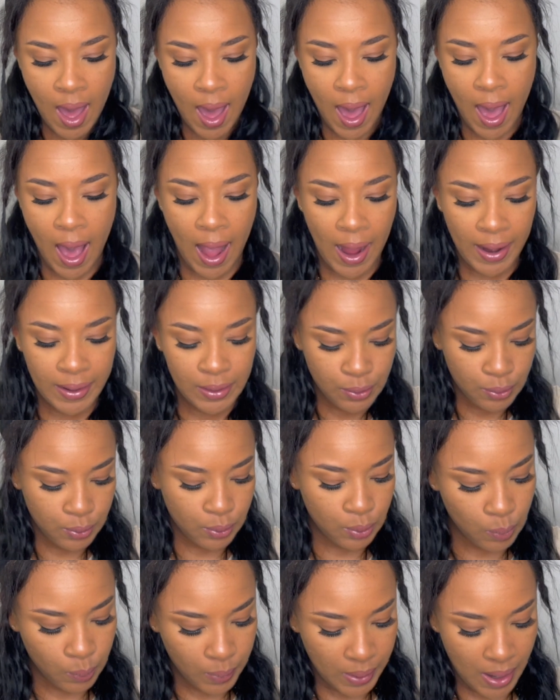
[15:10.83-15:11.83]
I
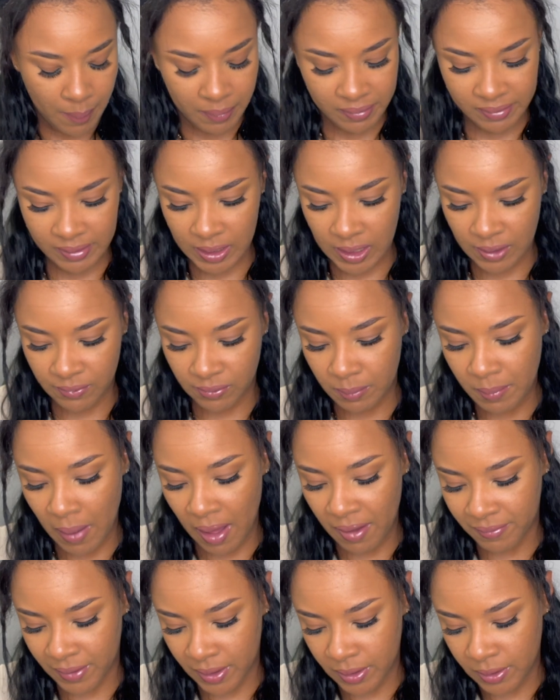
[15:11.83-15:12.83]
knew when I was looking for my
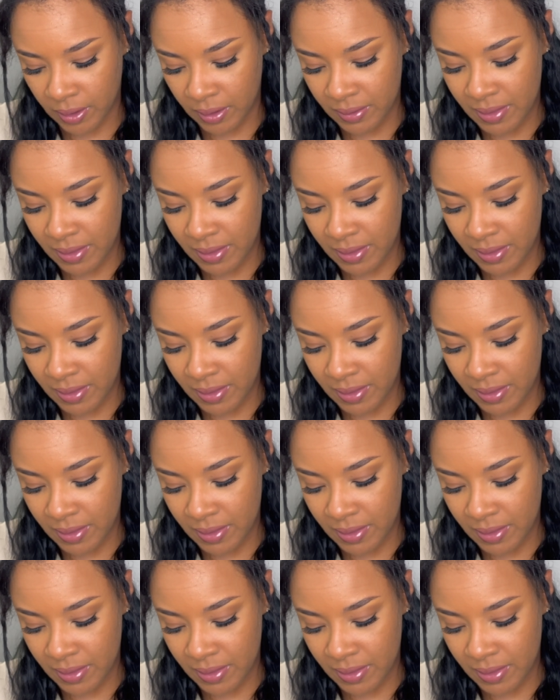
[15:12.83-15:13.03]
vendor,